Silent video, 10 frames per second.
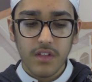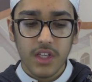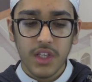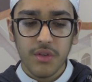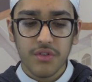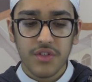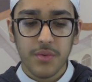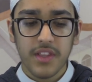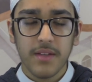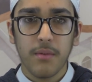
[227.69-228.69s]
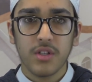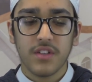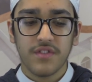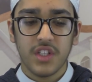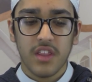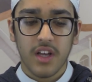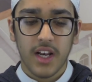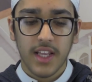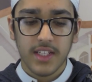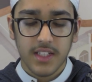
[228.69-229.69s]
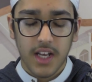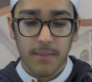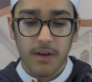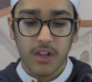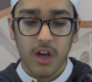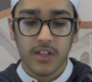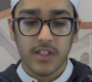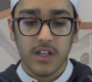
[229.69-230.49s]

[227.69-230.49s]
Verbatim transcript: He used to read the books of Sheeth alayhi salam a lot.